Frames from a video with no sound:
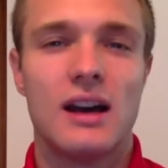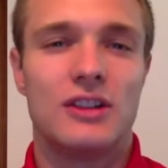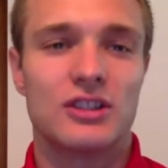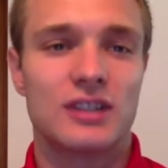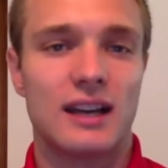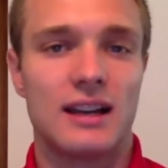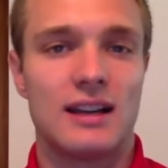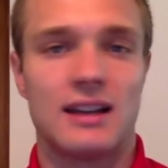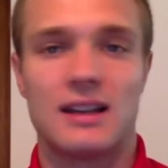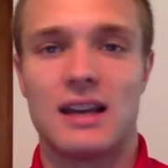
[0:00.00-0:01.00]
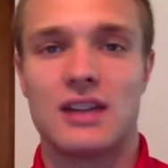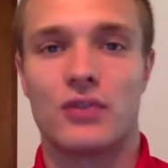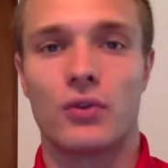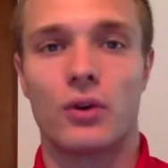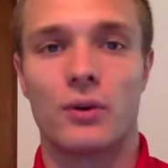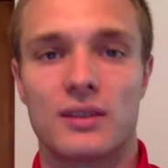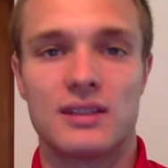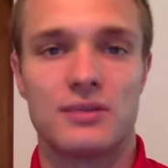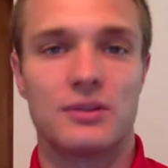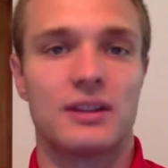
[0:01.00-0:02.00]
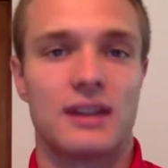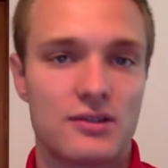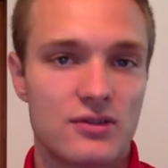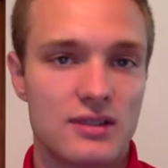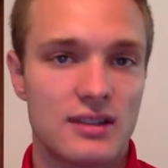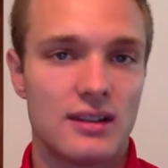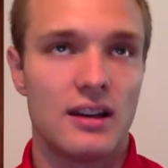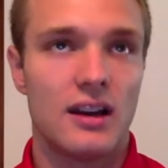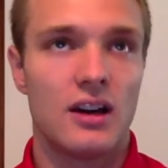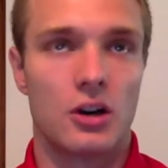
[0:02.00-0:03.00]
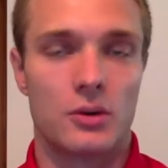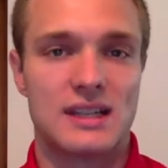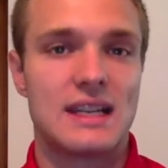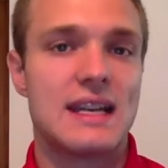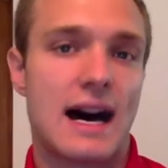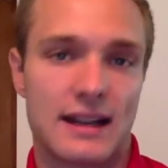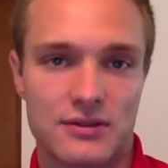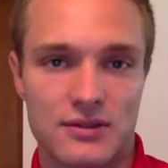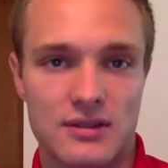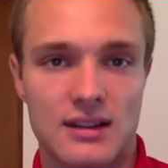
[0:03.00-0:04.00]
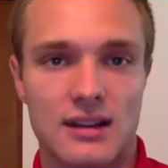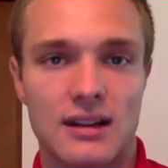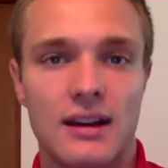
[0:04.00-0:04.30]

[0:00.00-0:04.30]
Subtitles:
just to kind of get a gauge for, he really interested or was he not interested?